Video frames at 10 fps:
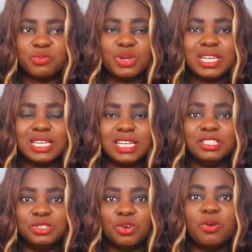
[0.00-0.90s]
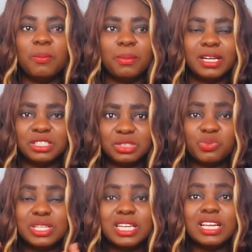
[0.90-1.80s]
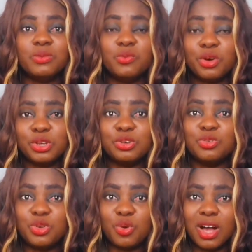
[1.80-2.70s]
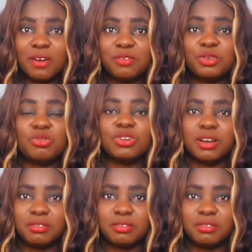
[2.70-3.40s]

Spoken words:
within your own boundary, within what you know you have or you could